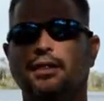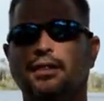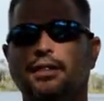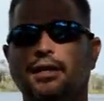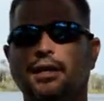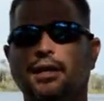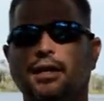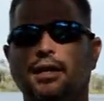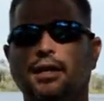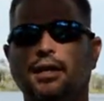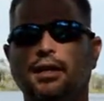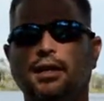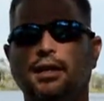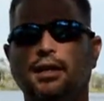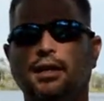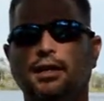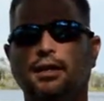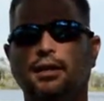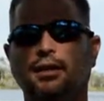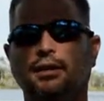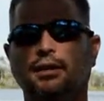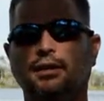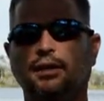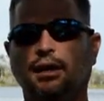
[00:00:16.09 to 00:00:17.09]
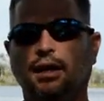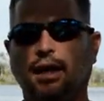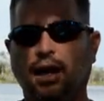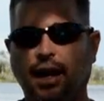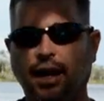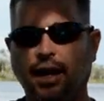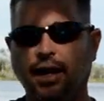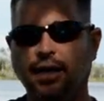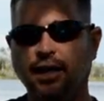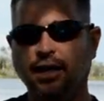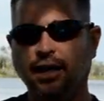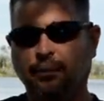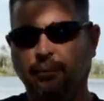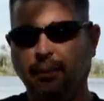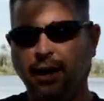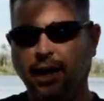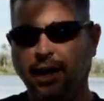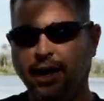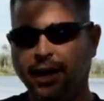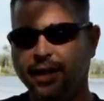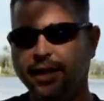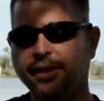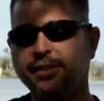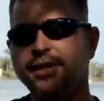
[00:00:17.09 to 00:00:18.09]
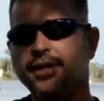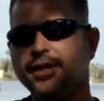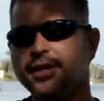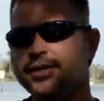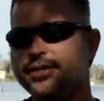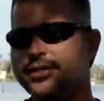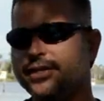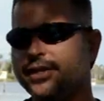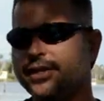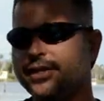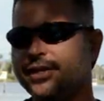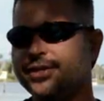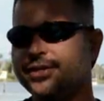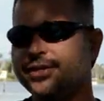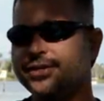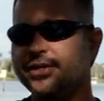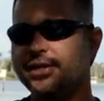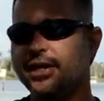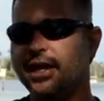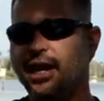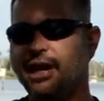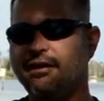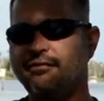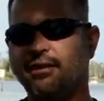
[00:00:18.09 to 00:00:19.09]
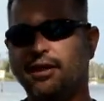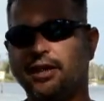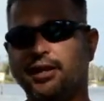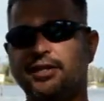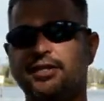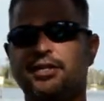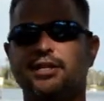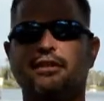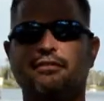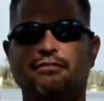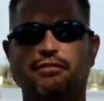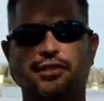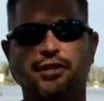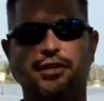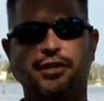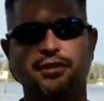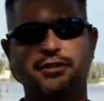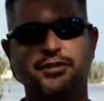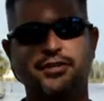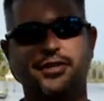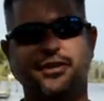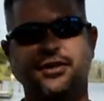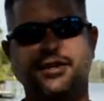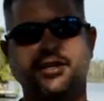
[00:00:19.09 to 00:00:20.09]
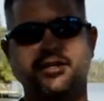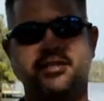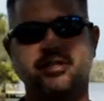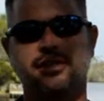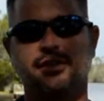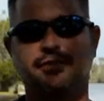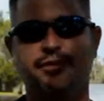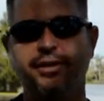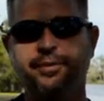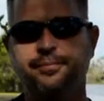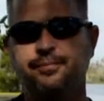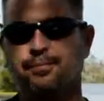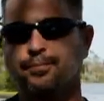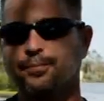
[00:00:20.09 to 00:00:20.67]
The idea behind this is I volunteer for the Coast Guard Auxiliary,